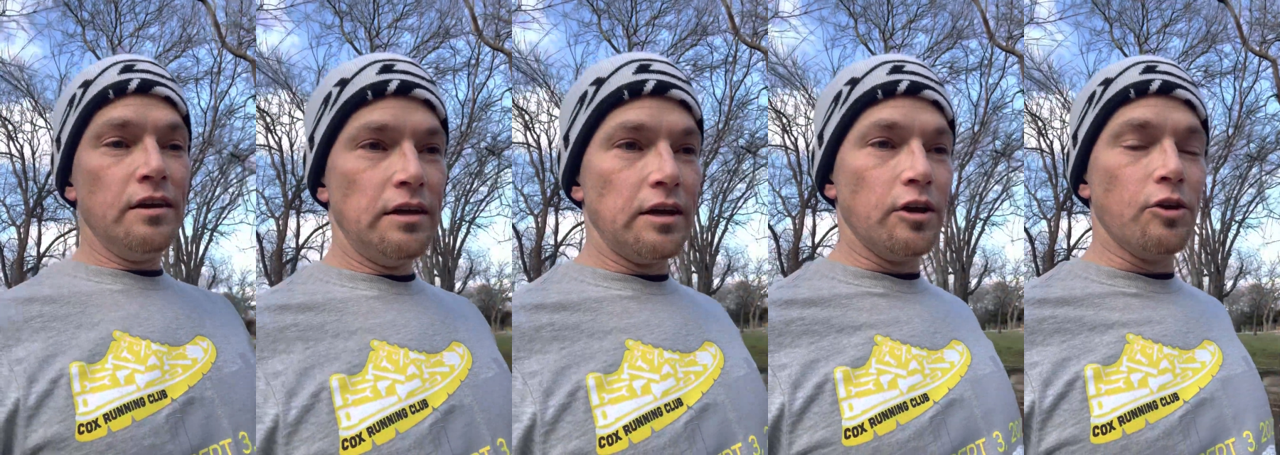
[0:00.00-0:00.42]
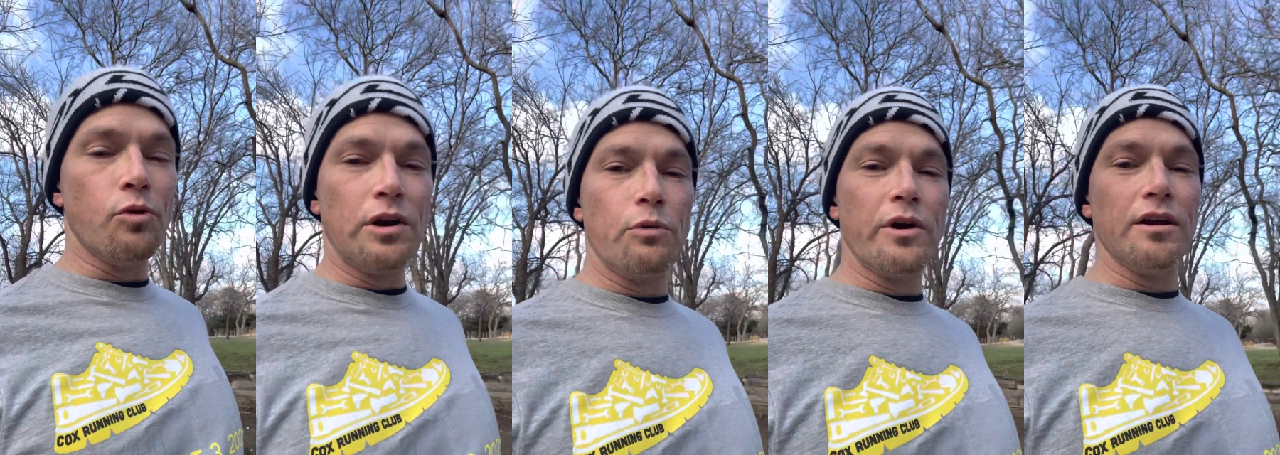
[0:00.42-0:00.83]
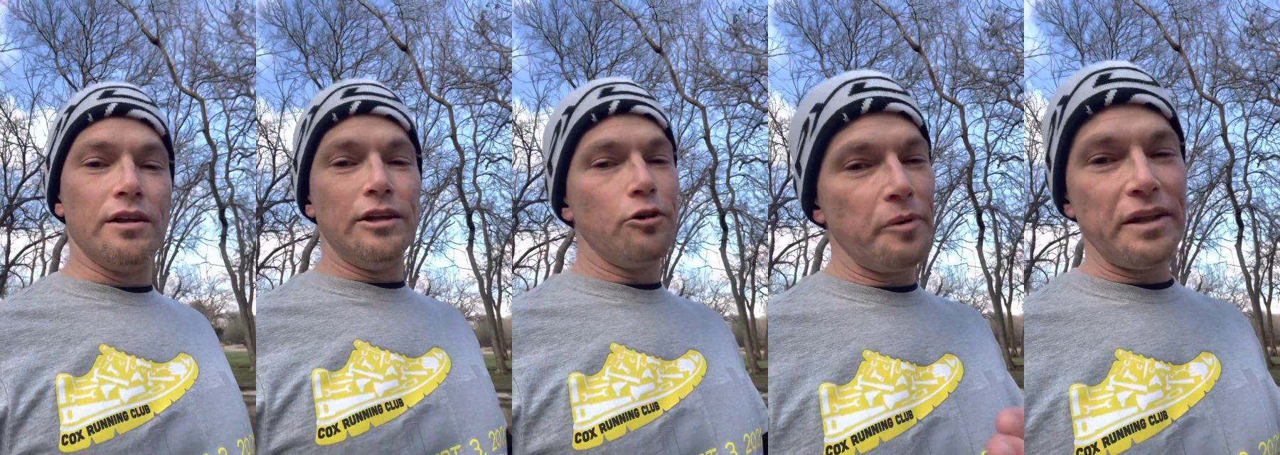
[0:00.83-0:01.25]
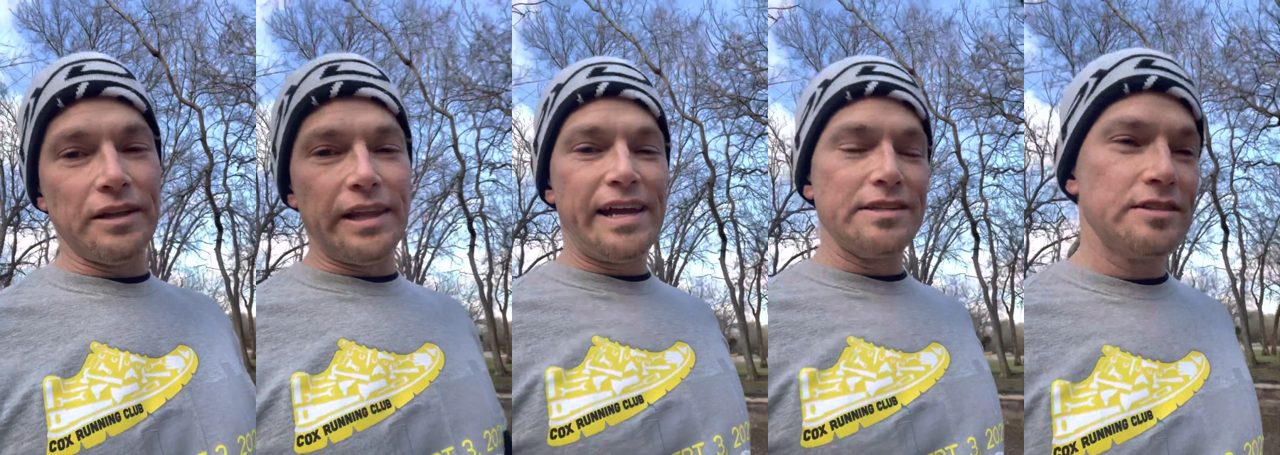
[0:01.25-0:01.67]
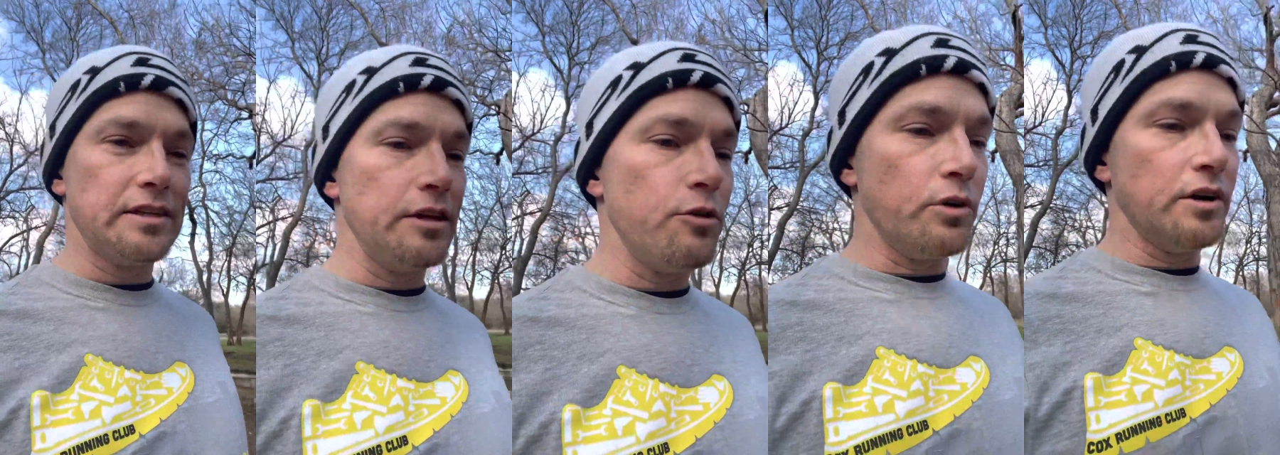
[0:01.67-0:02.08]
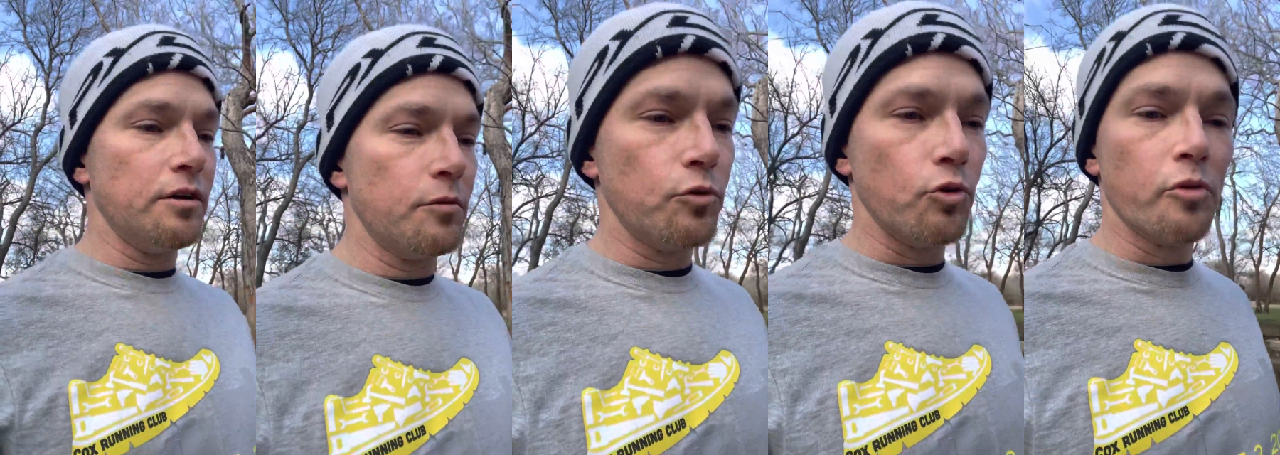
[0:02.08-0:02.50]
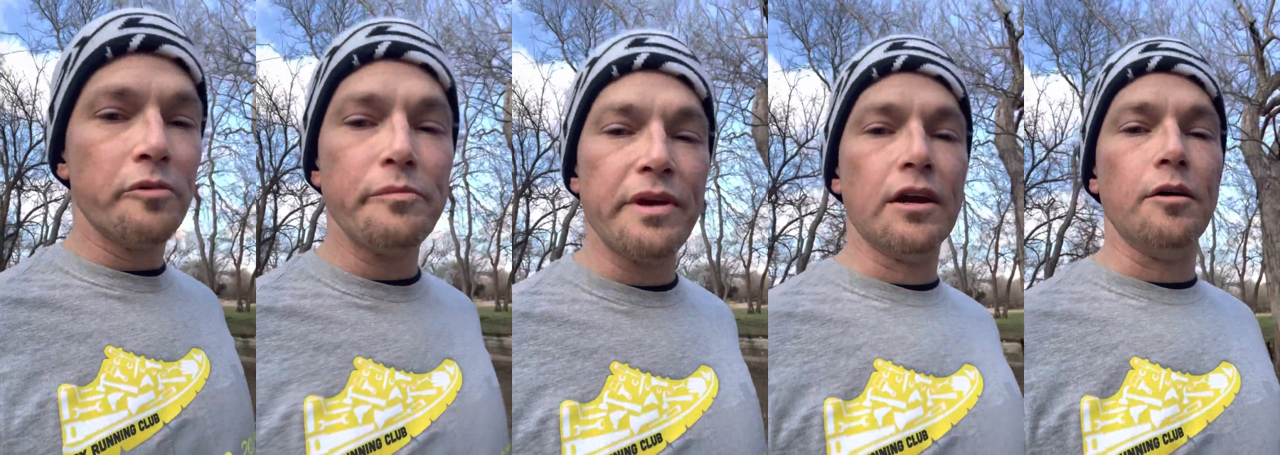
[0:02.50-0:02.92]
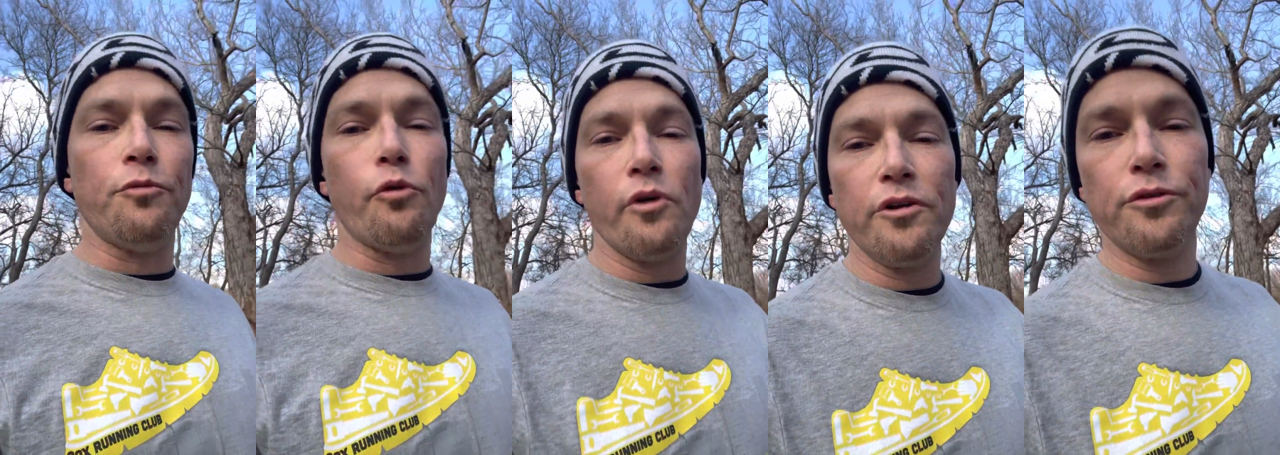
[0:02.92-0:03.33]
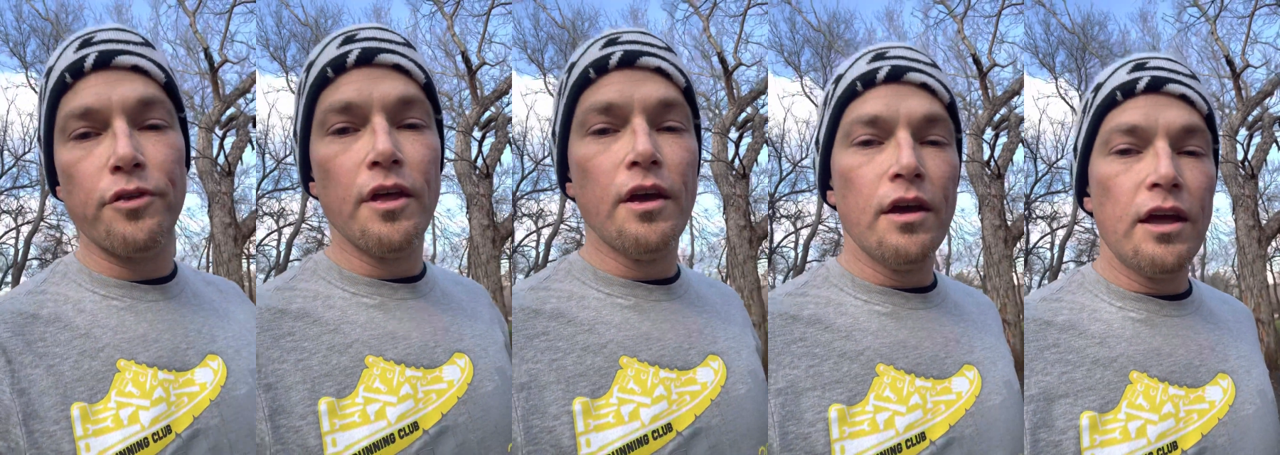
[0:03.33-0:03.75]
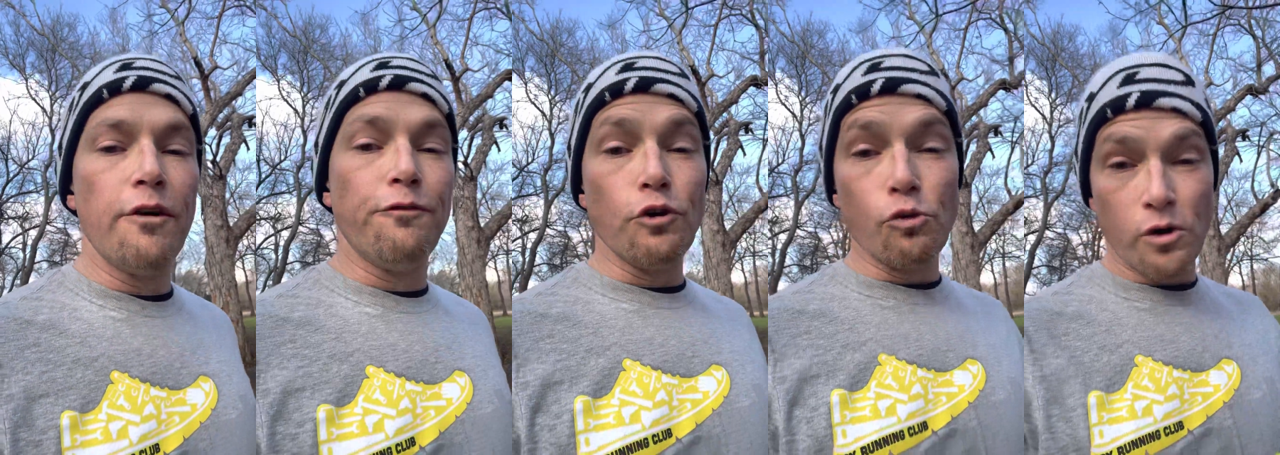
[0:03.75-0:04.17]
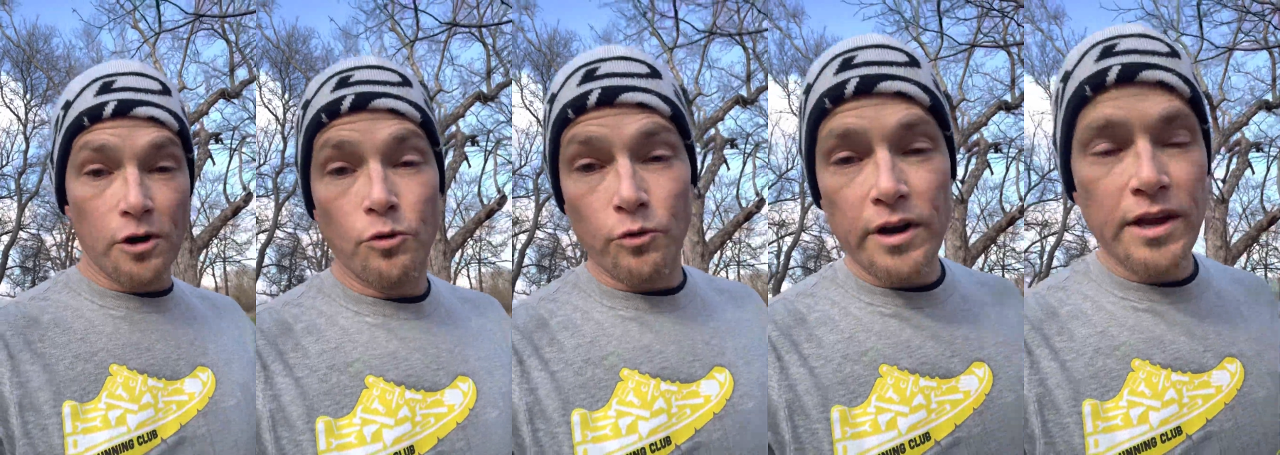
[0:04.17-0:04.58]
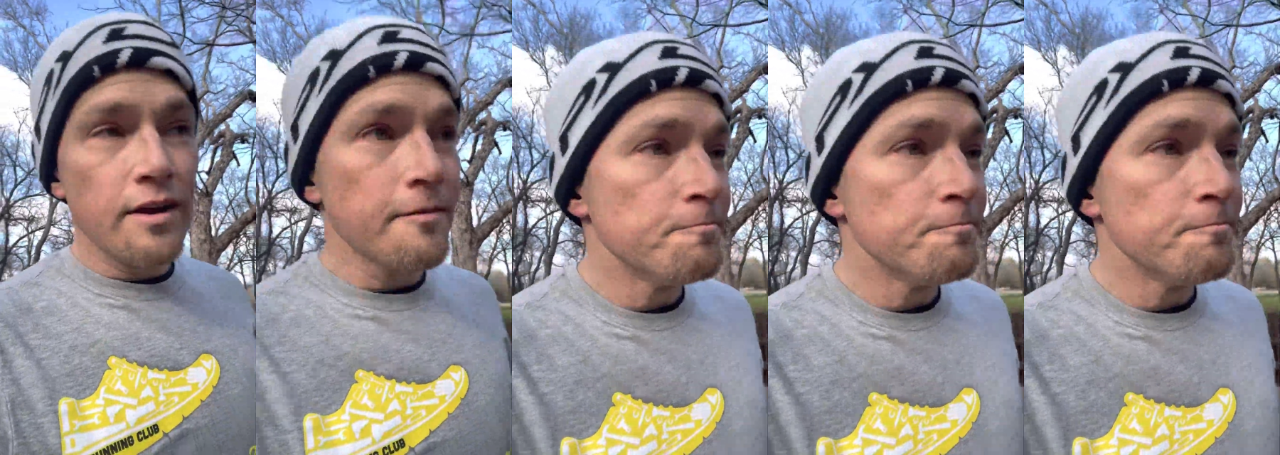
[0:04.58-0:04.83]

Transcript: You want to wear a little bit less than you would normally be comfortable with if you weren't running.